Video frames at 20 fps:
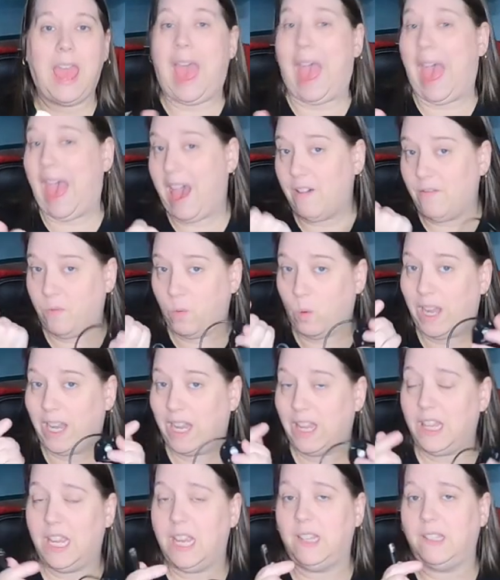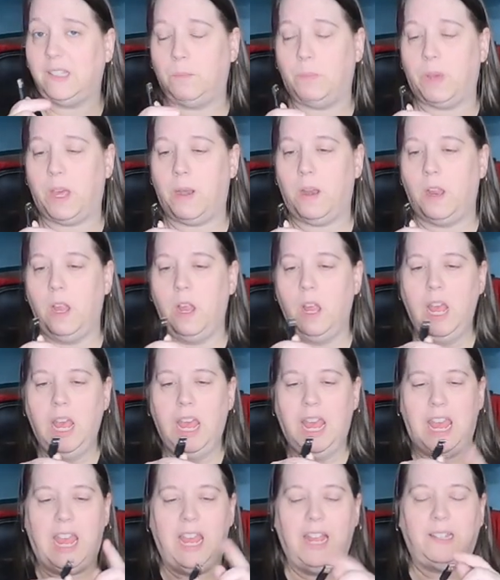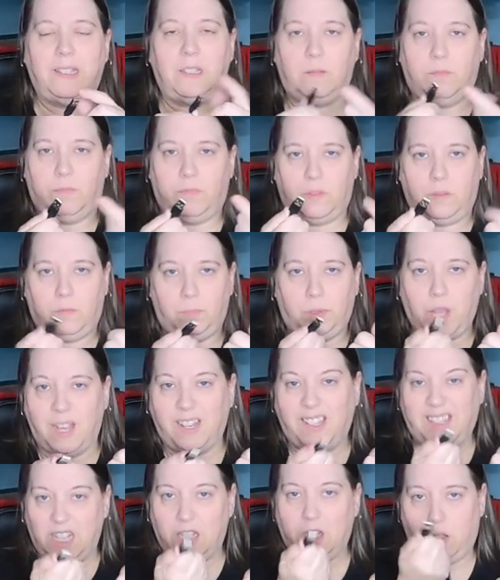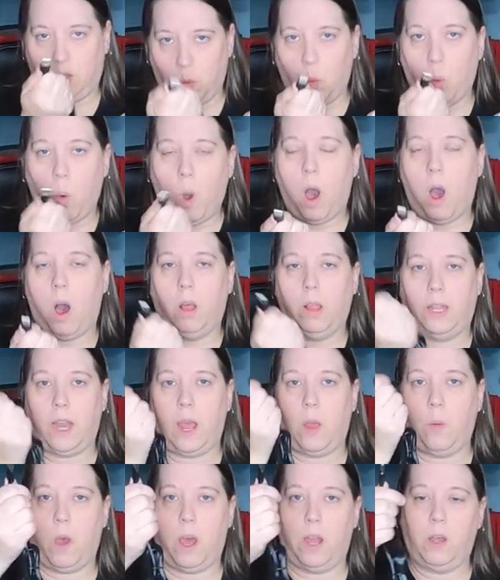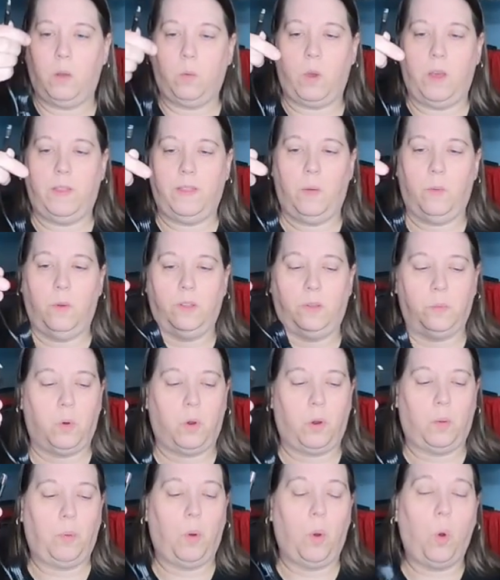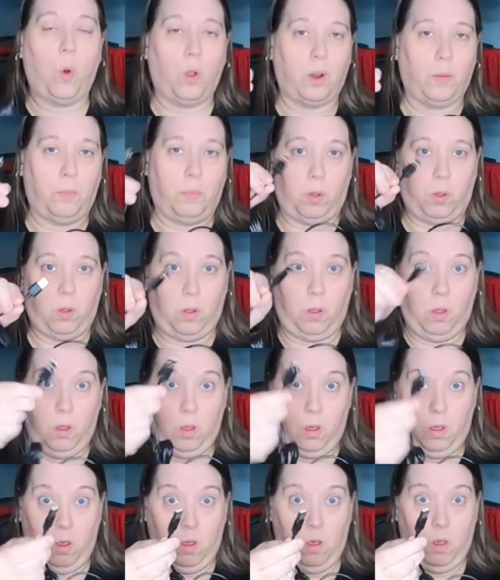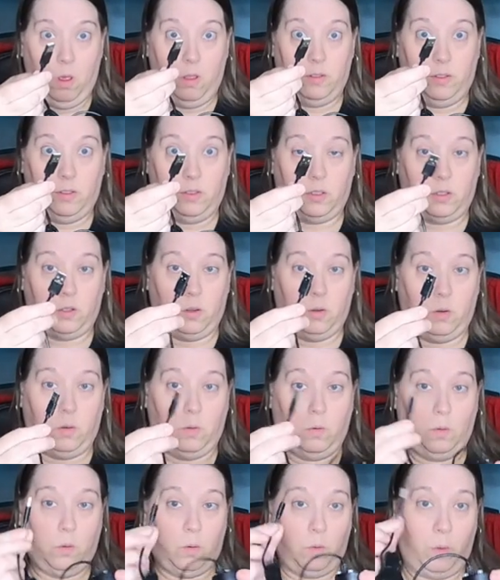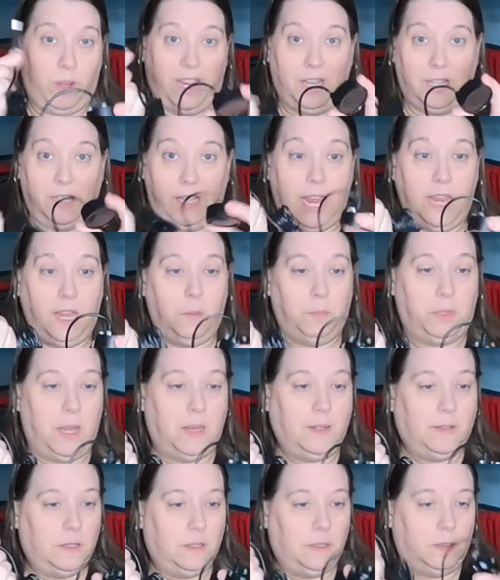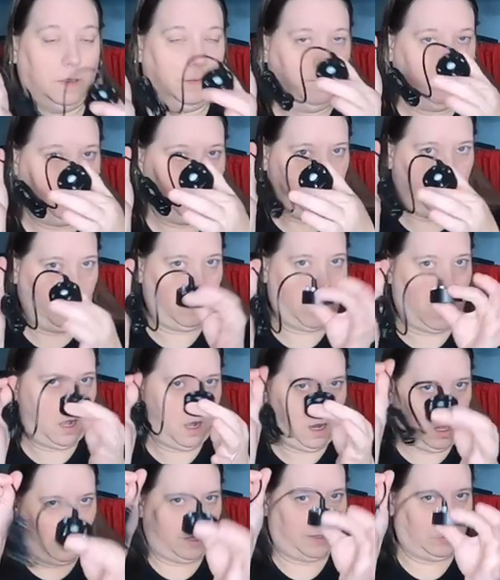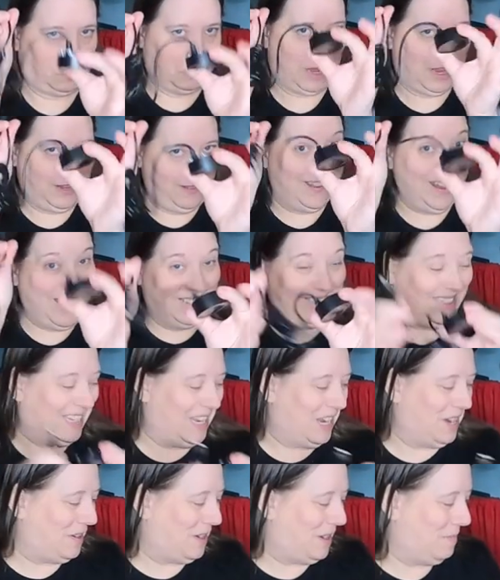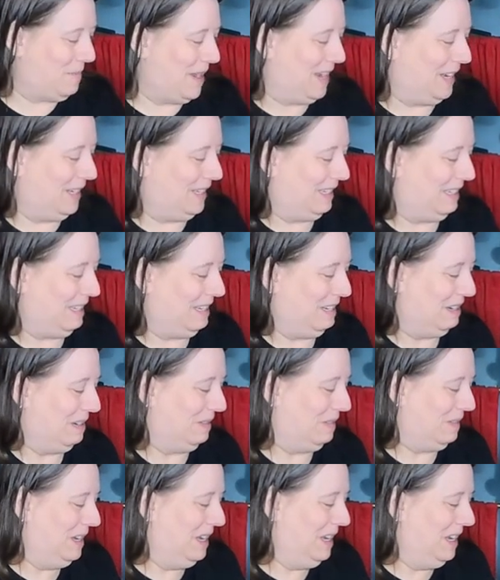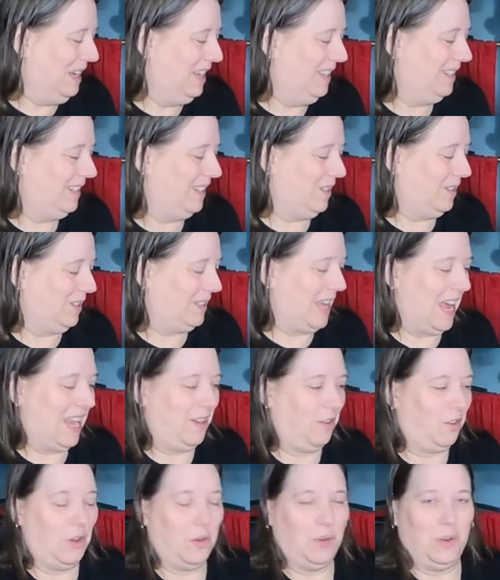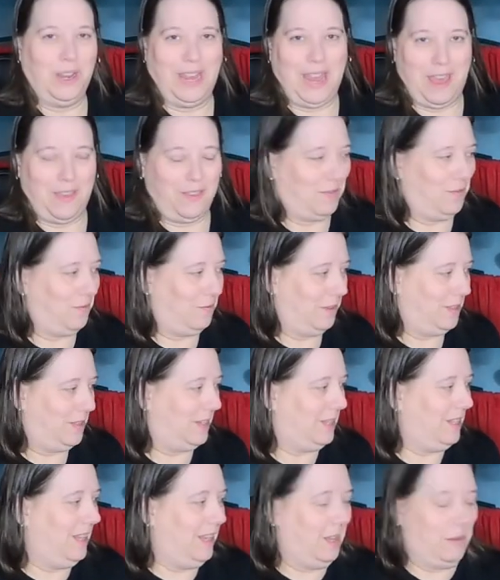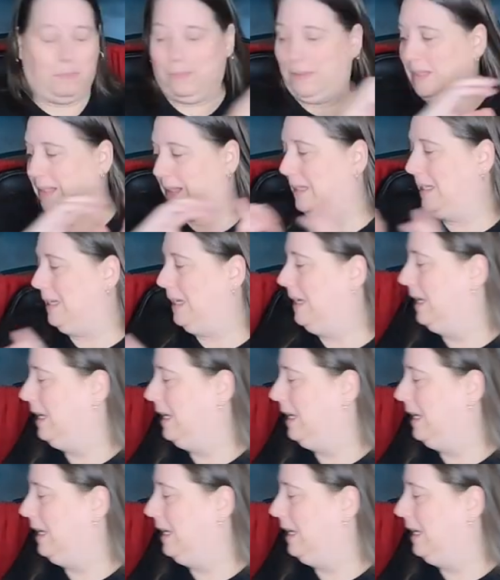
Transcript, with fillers: have one of these, but it plugs into the wall and I wanted one that was more portable so we can take it places. And I'll explain this here in a minute too. So those kind of go together with the clips.